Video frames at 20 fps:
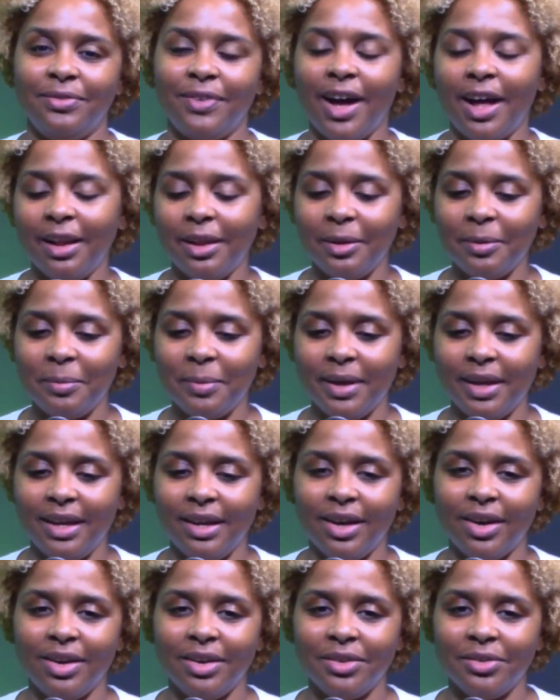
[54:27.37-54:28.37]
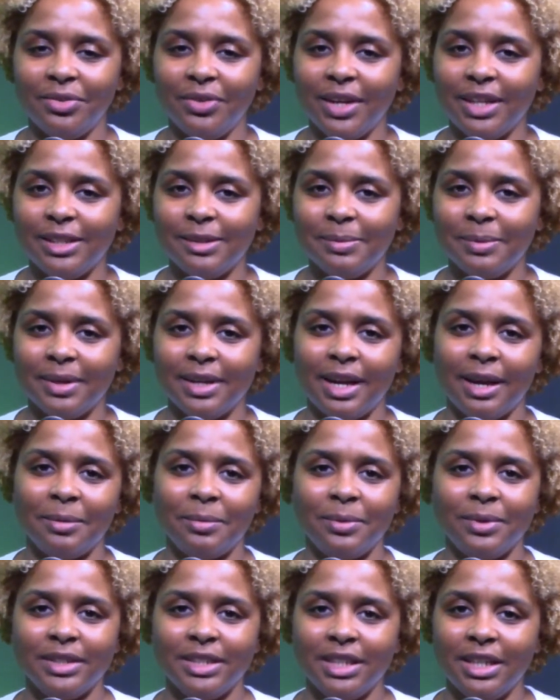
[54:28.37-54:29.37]
Follow me on Facebook.
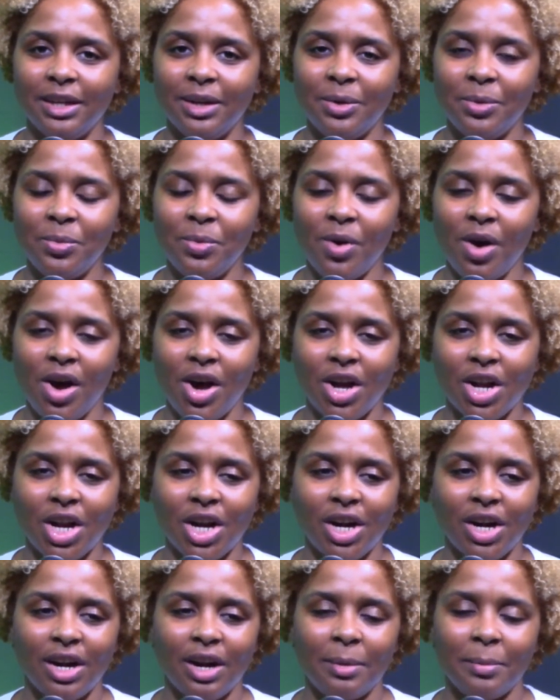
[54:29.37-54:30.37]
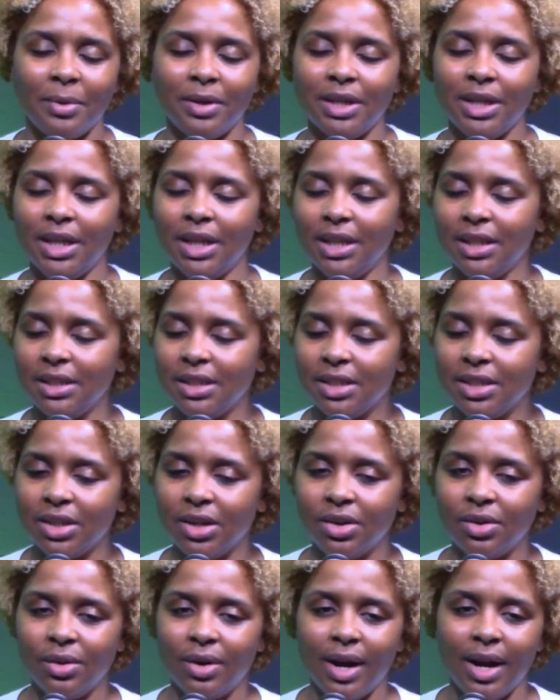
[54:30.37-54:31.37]
I'm Regina Walker. I'm on
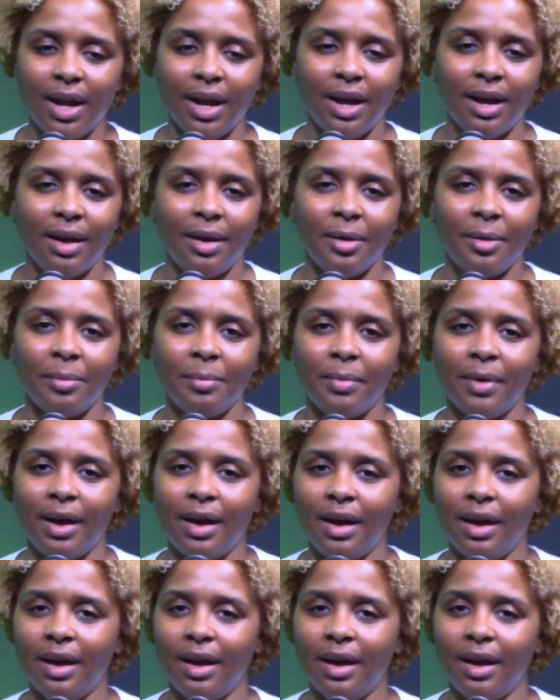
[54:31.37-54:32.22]
Instagram.